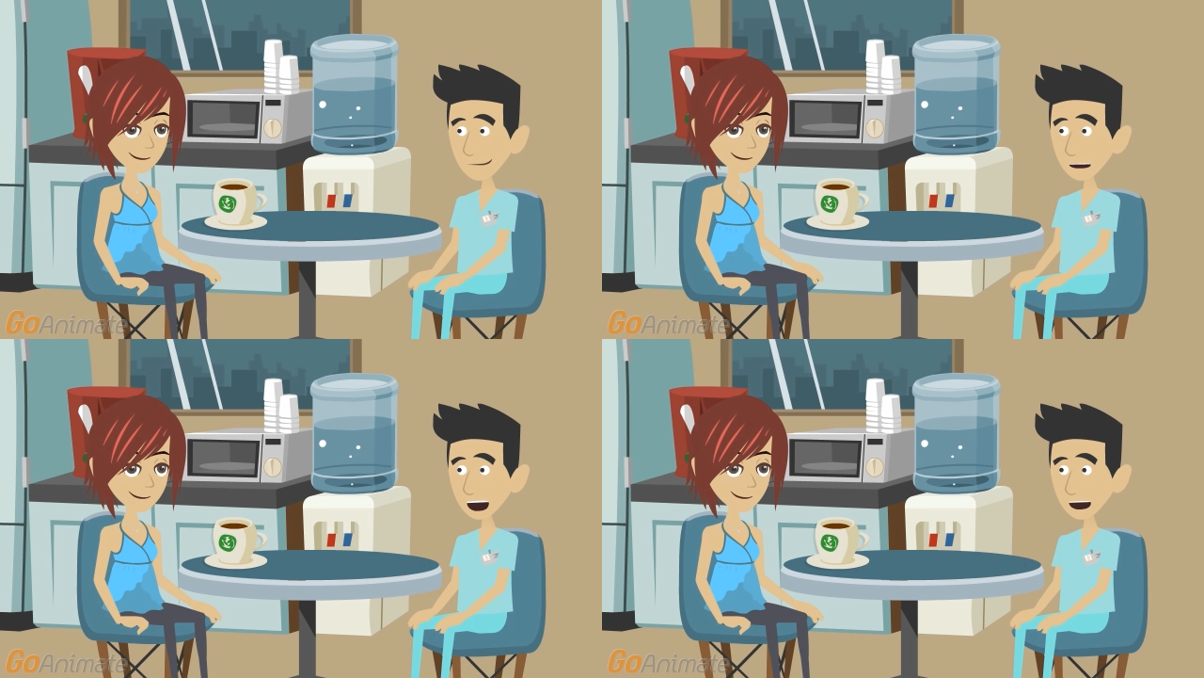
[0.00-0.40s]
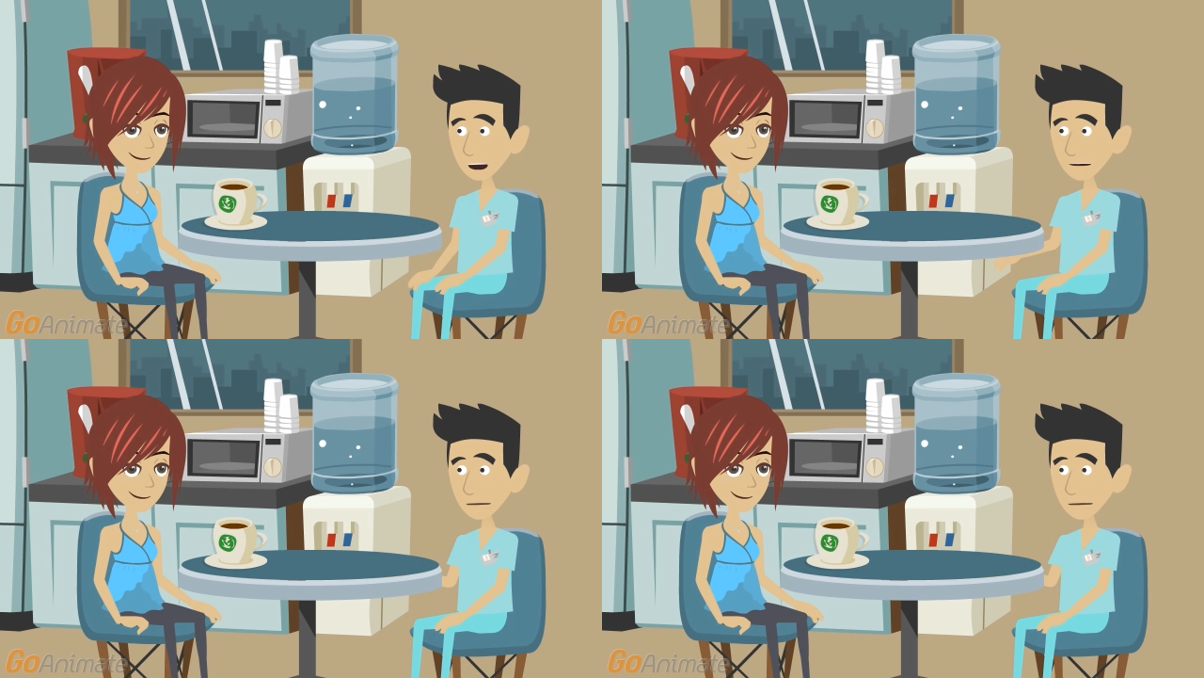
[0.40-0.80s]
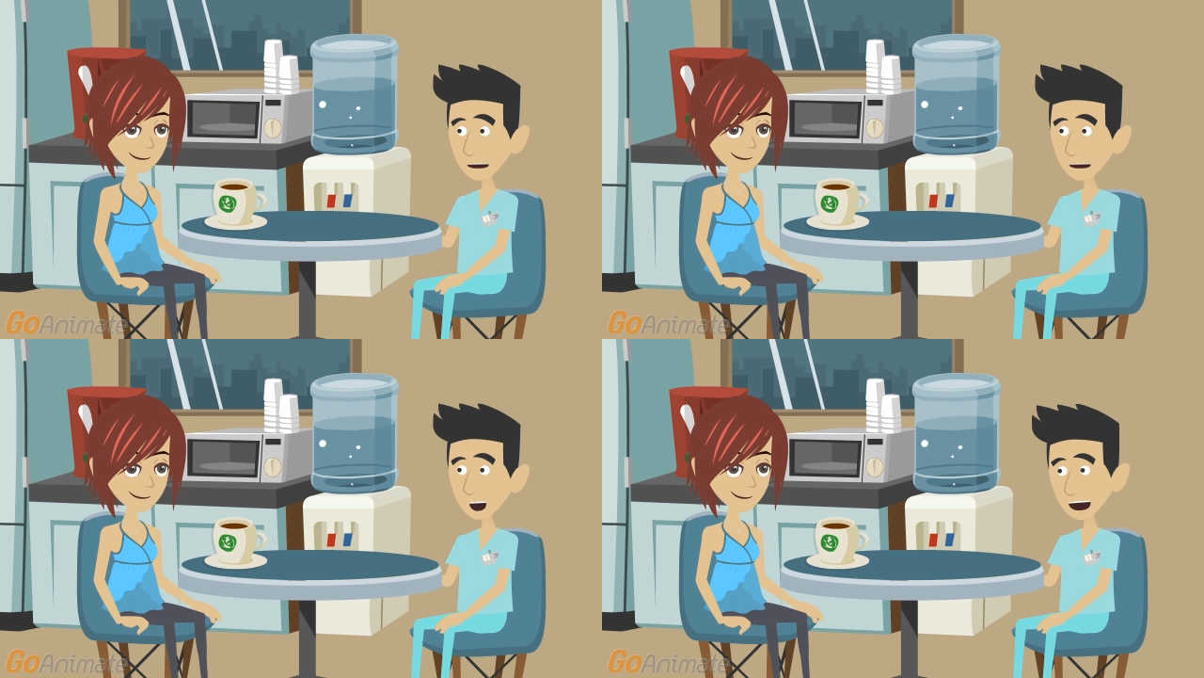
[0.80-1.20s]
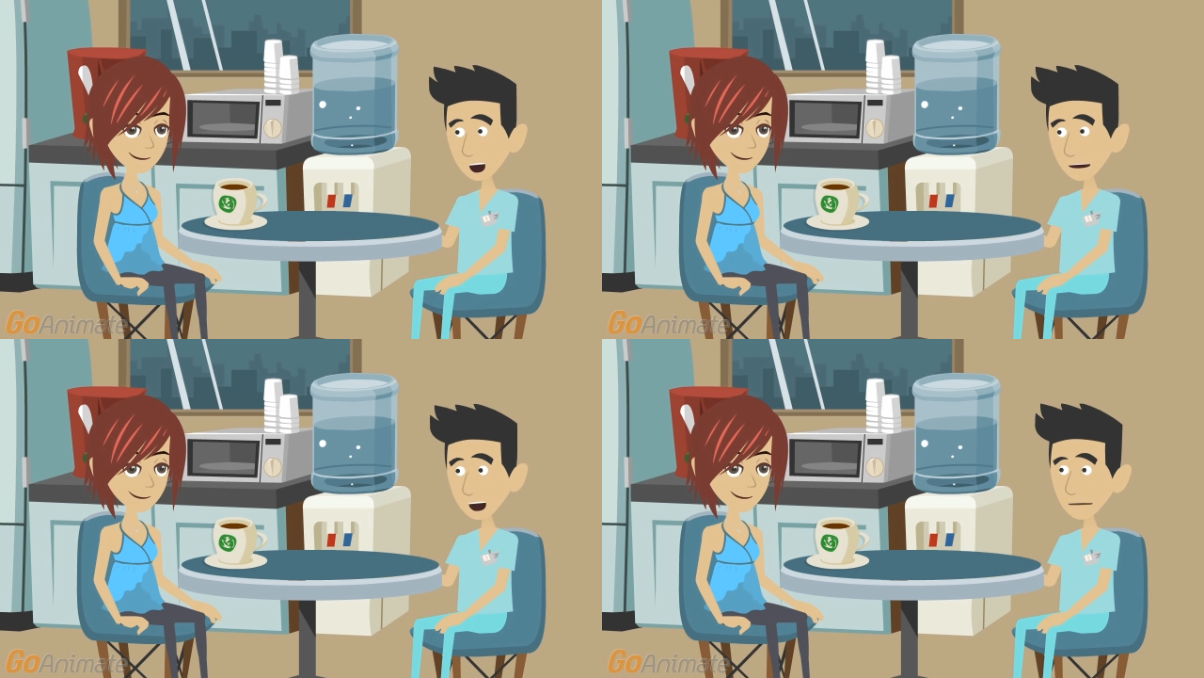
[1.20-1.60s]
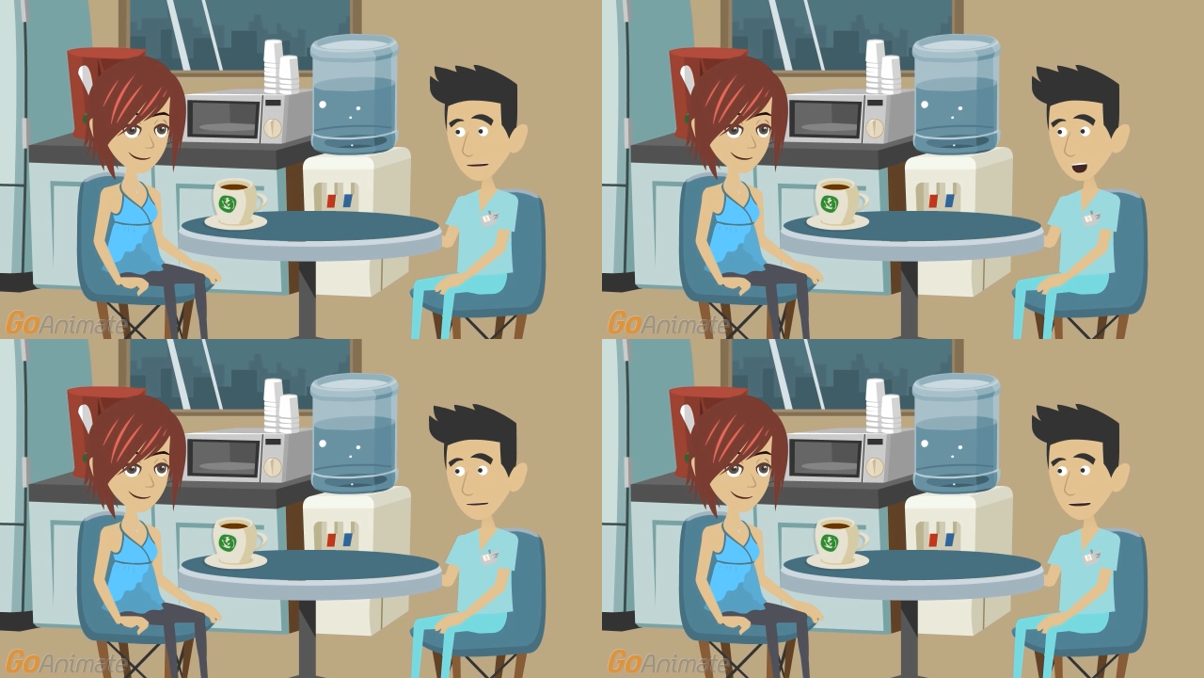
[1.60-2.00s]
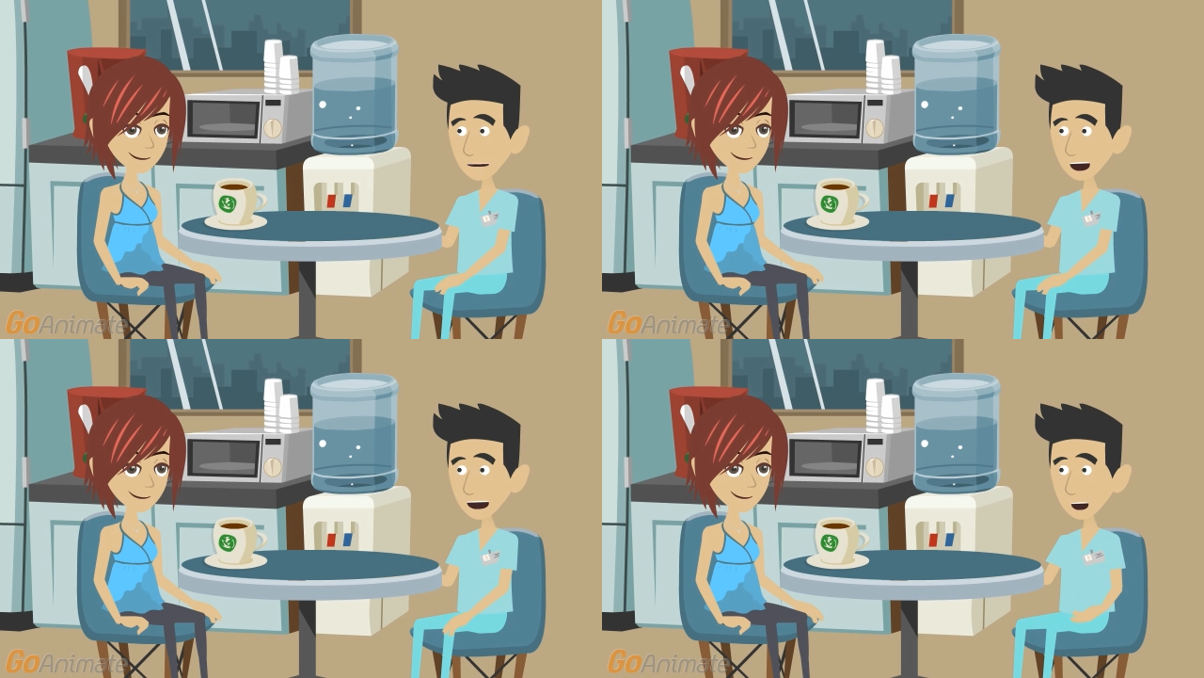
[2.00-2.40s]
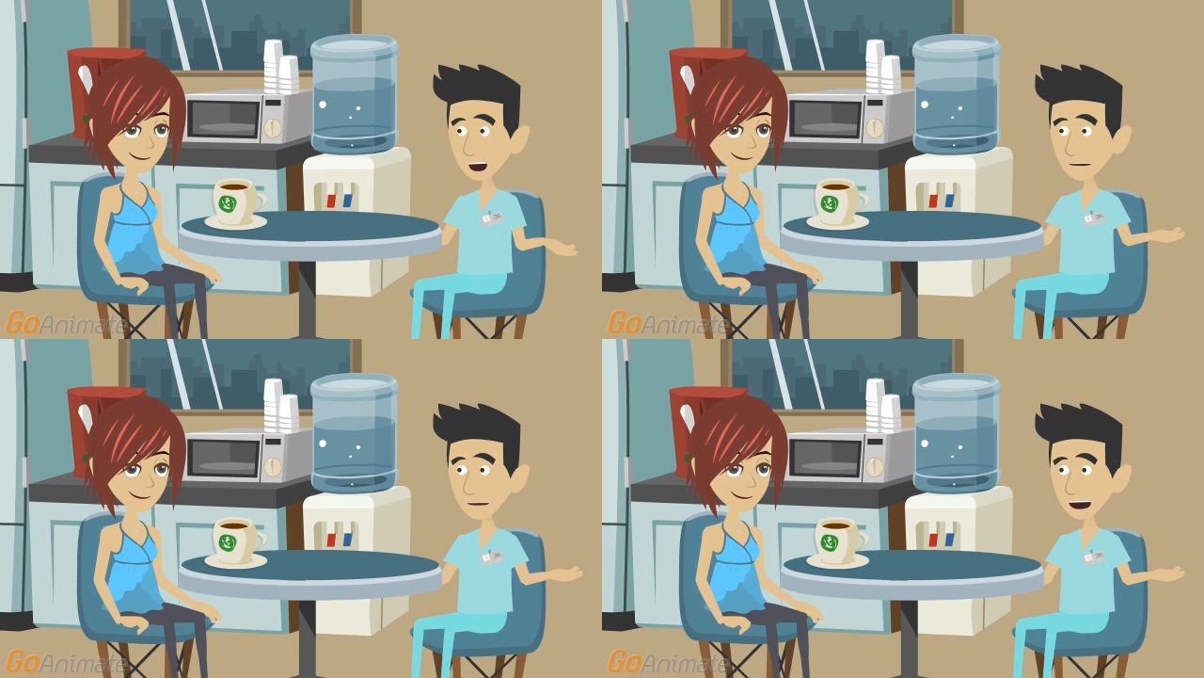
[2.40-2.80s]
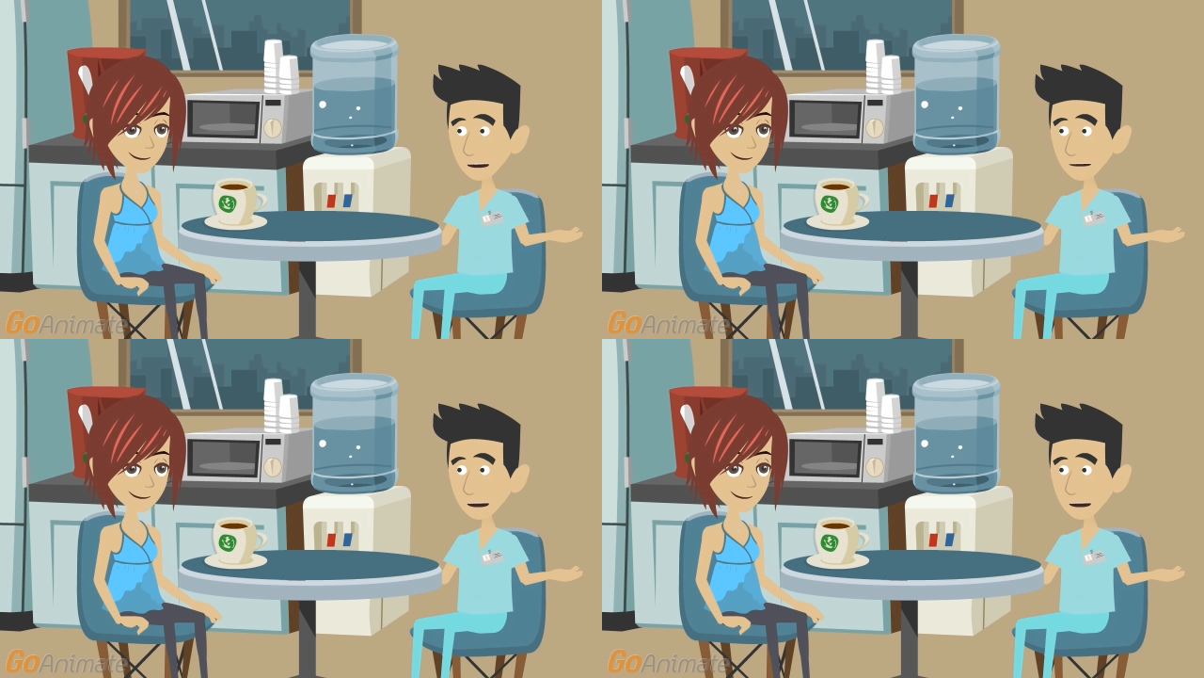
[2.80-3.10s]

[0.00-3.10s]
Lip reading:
Nobody's mouth can be seen.